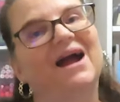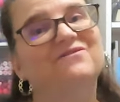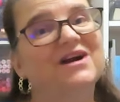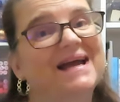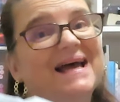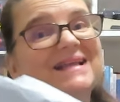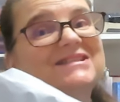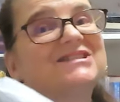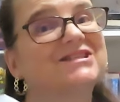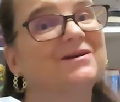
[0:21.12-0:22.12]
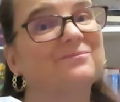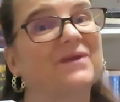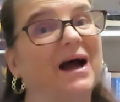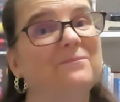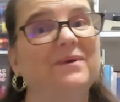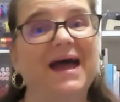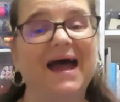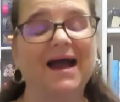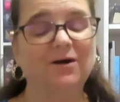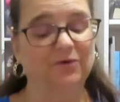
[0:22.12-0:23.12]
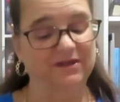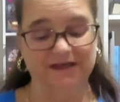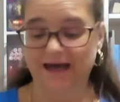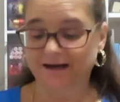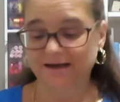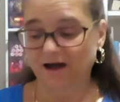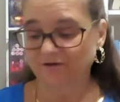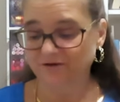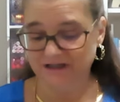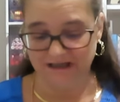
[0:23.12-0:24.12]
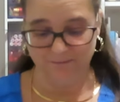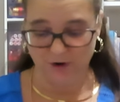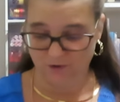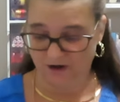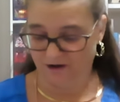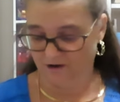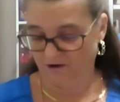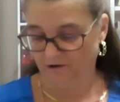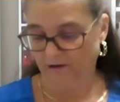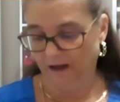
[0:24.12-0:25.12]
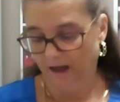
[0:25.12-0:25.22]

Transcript: Hi friends, I'm back with yet another Temu haul.